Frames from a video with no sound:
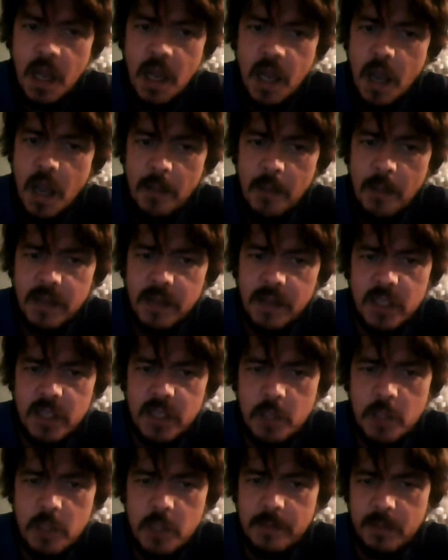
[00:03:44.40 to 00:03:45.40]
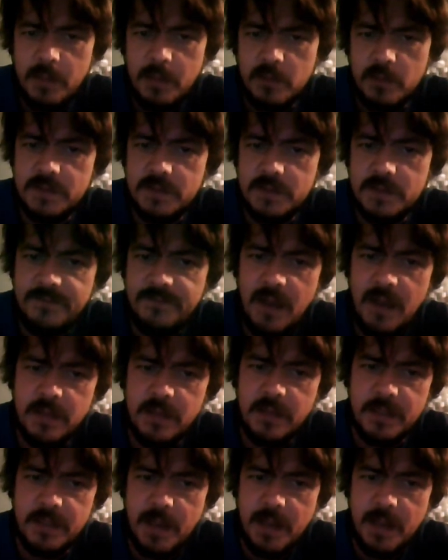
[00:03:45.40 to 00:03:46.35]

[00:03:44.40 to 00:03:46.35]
Among the human bones found in the